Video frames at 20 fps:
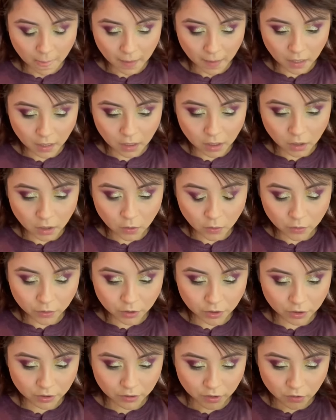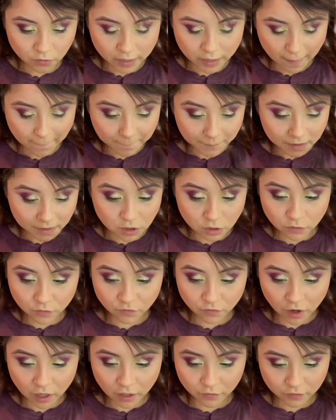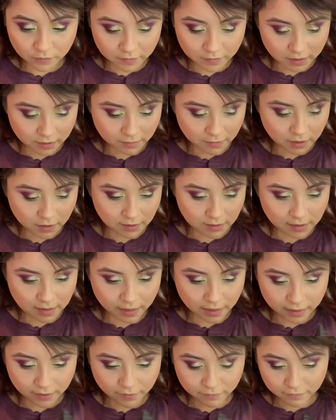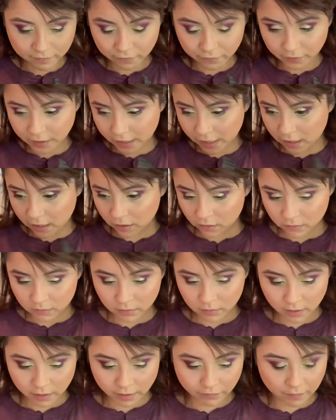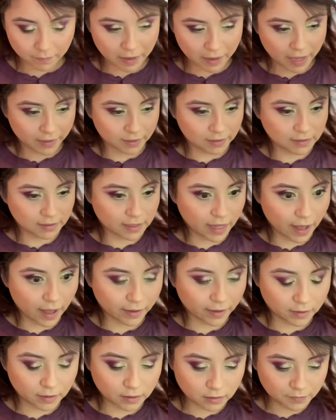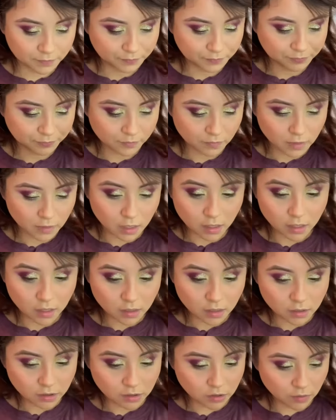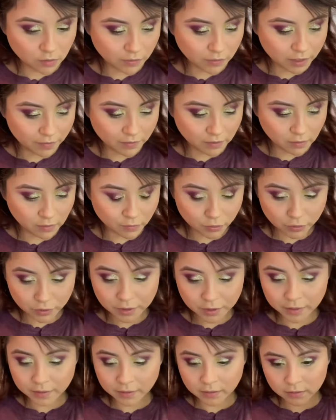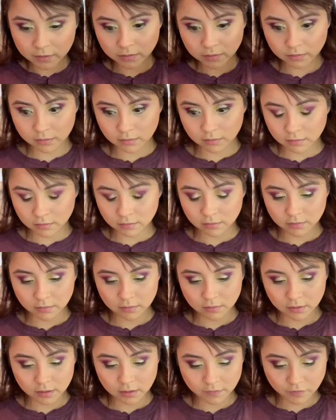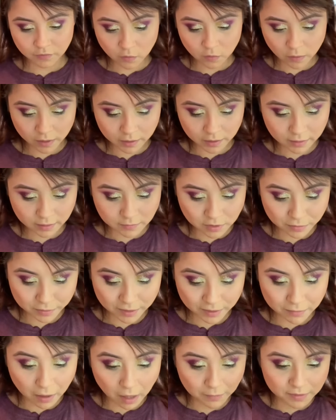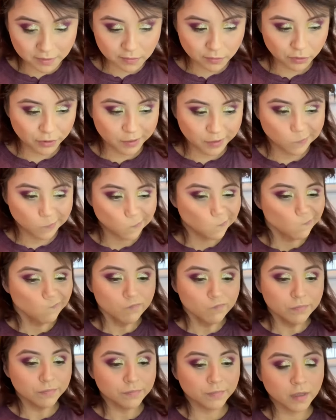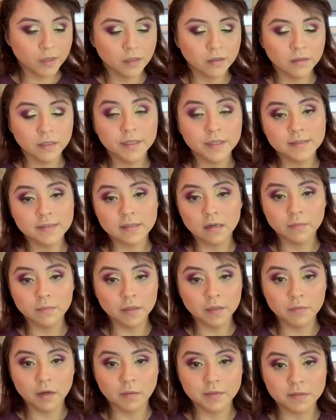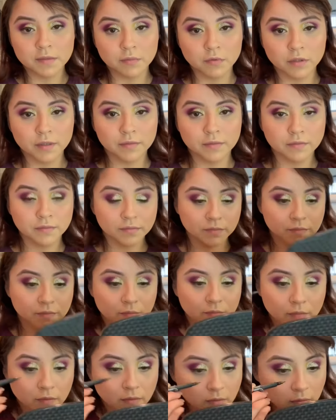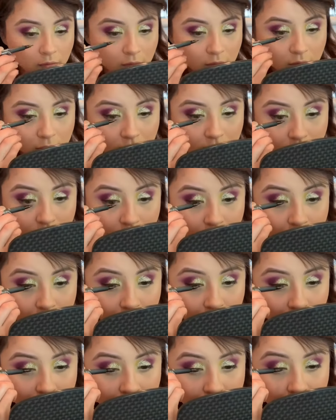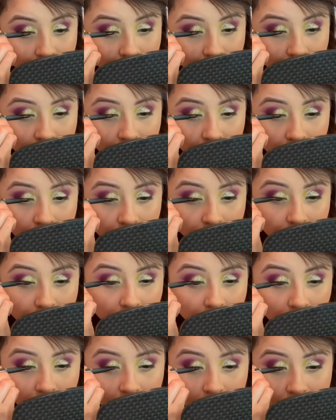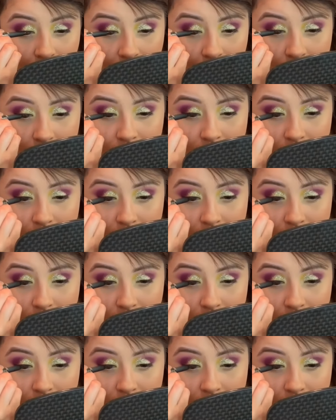alone or you can't be too far from them because they like freak out, have a panic attack. So if you're having a boy, and if you wanted him to be a mama's boy, he's gonna be a mama's boy. Trust me, regardless.